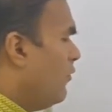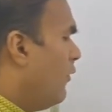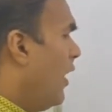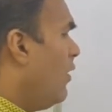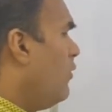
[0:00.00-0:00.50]

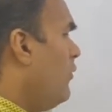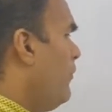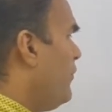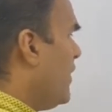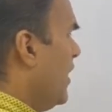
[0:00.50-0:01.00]
Wow!
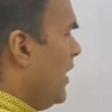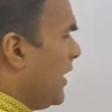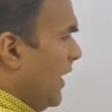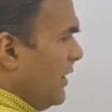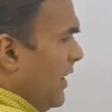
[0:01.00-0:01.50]

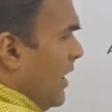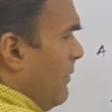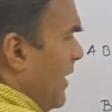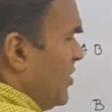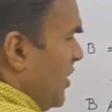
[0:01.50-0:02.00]
Again they
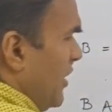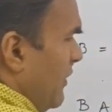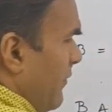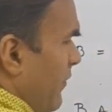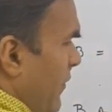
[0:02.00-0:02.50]
are matching.
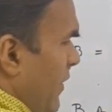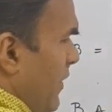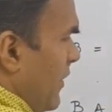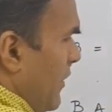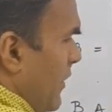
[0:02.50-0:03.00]

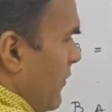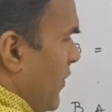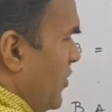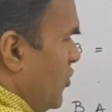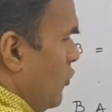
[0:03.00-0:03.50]

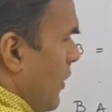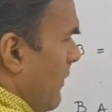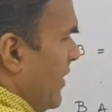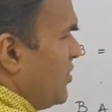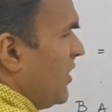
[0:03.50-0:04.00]
These two are
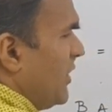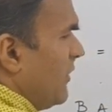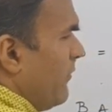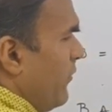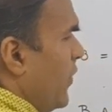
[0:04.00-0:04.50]
matching.
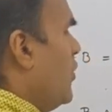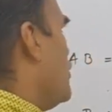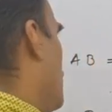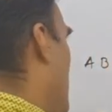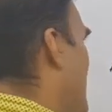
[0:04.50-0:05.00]

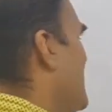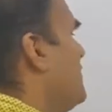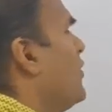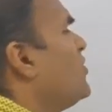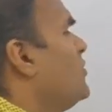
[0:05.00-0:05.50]
So it
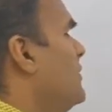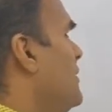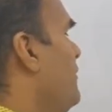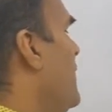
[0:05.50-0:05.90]
is possible.